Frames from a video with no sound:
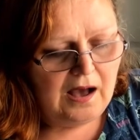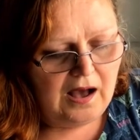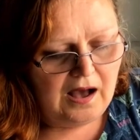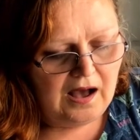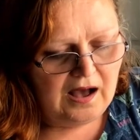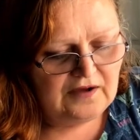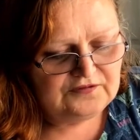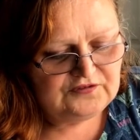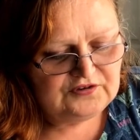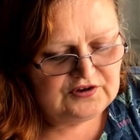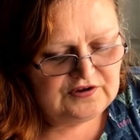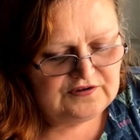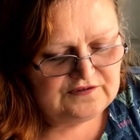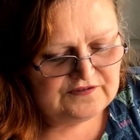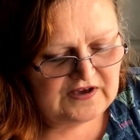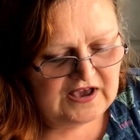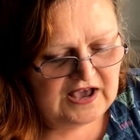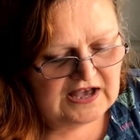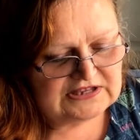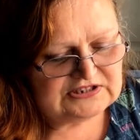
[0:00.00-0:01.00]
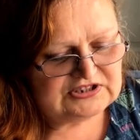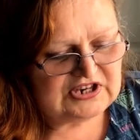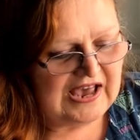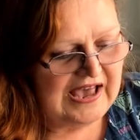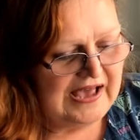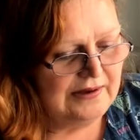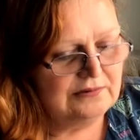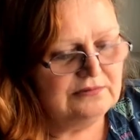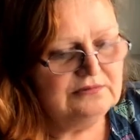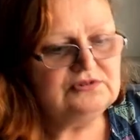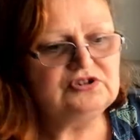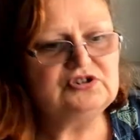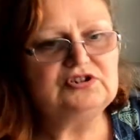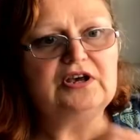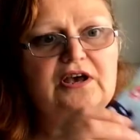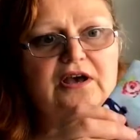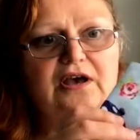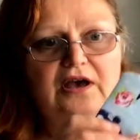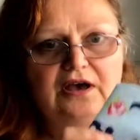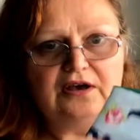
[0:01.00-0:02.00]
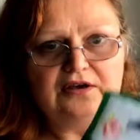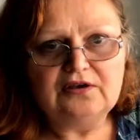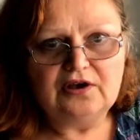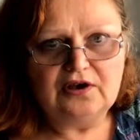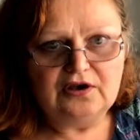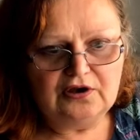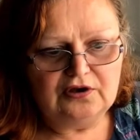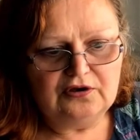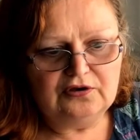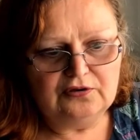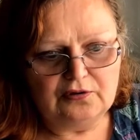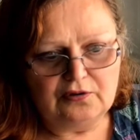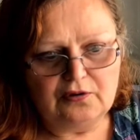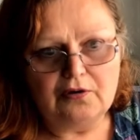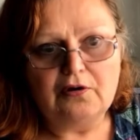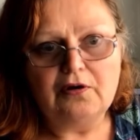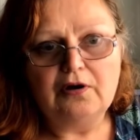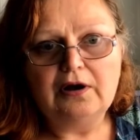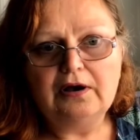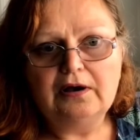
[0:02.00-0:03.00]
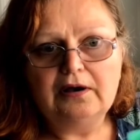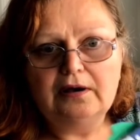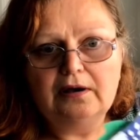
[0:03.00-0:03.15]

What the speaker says: After you've cut out your